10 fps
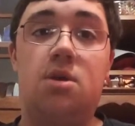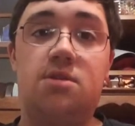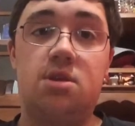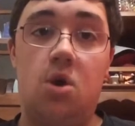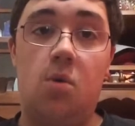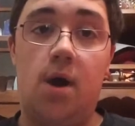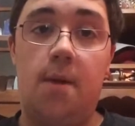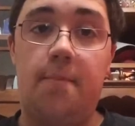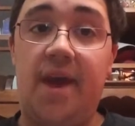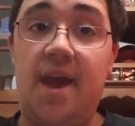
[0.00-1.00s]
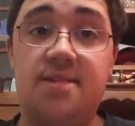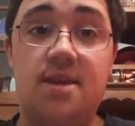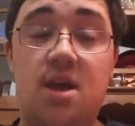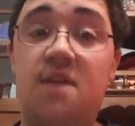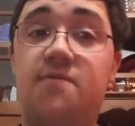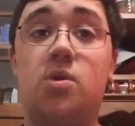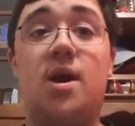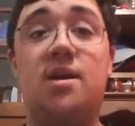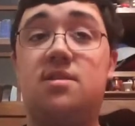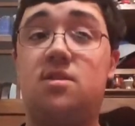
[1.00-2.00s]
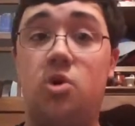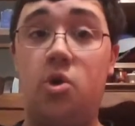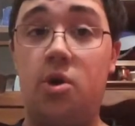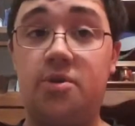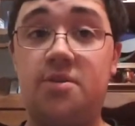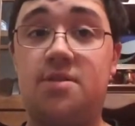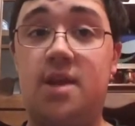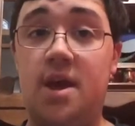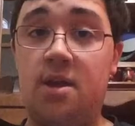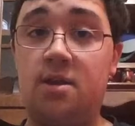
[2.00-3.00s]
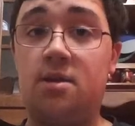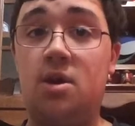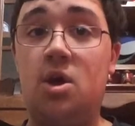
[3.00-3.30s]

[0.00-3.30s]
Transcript: So, um, like I said, if you guys still don't understand